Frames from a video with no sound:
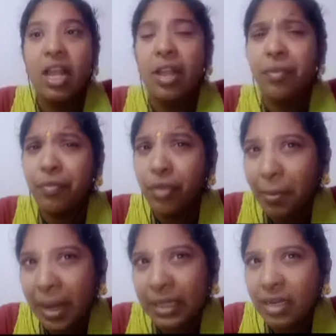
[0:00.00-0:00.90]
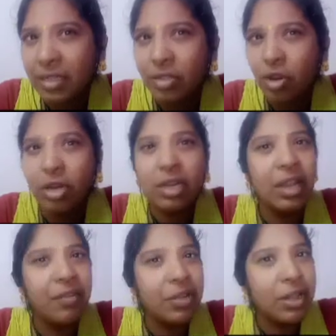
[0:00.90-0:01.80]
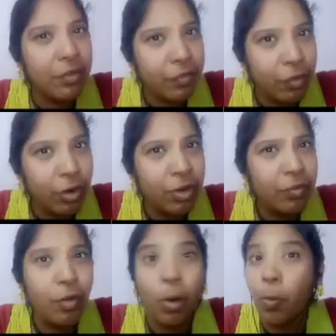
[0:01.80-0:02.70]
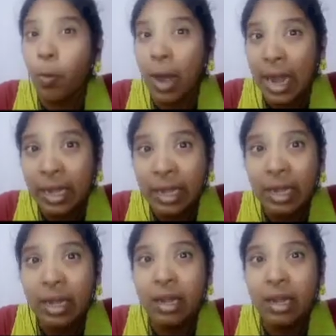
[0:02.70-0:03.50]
If your mother is not giving the food for one